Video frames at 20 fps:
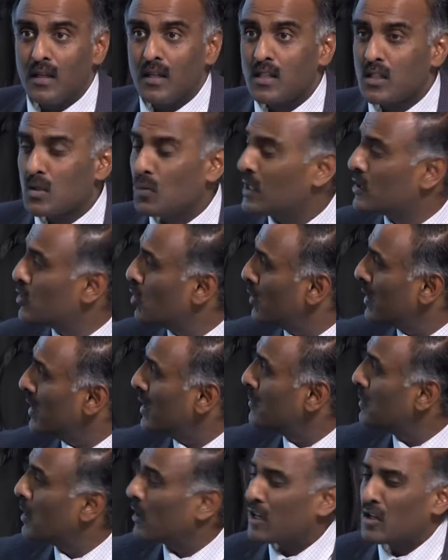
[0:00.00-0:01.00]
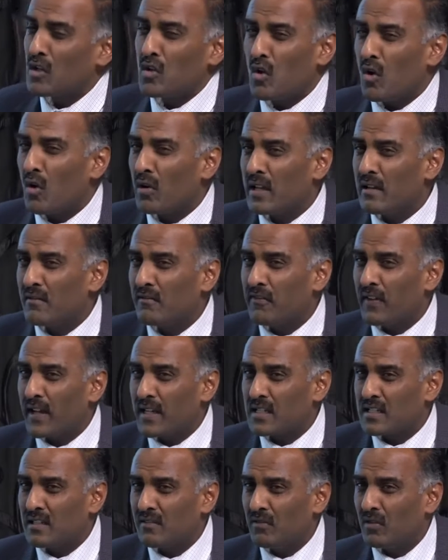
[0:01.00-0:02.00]
So we're talking about a
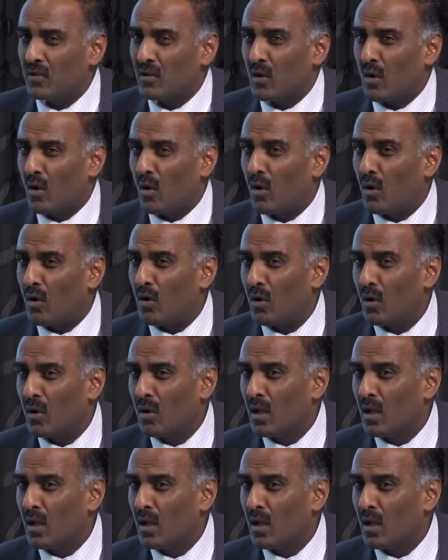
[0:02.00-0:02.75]
non-infective or